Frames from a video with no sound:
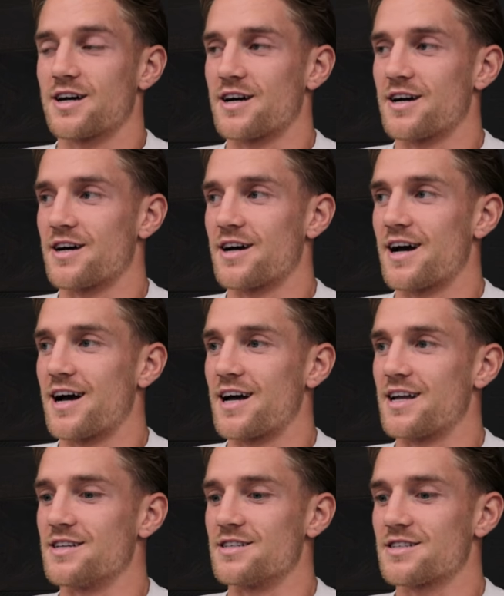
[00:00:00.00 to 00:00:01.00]

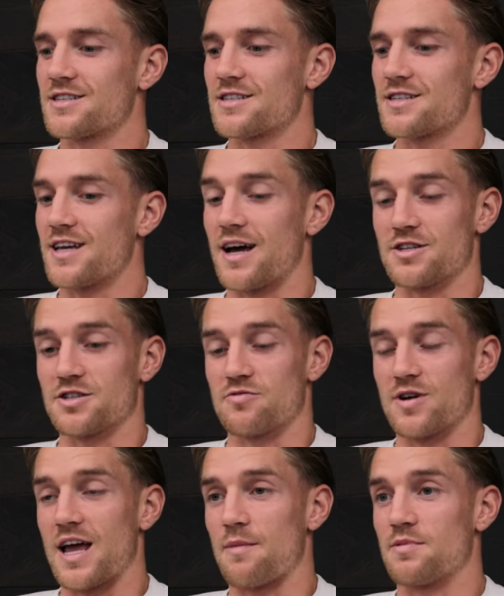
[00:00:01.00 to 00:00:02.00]
and yeah, just
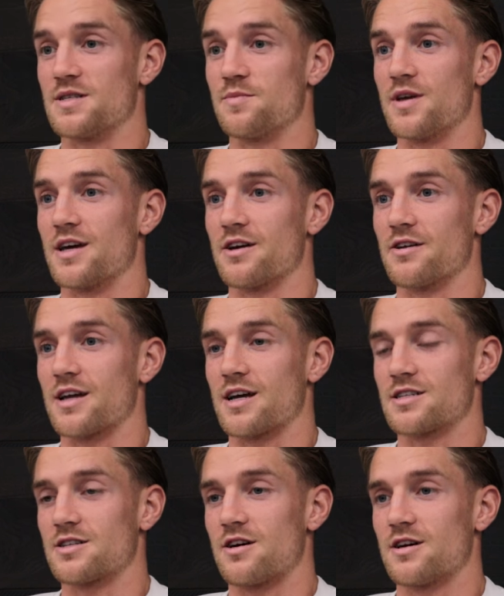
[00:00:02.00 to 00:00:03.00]
really happy to be here and
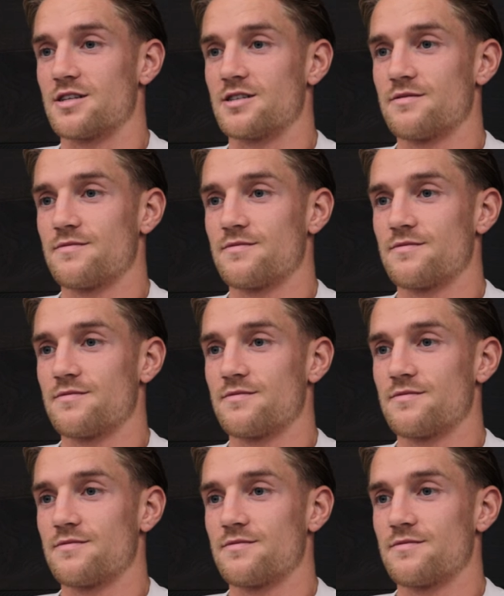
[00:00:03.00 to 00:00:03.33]
get started.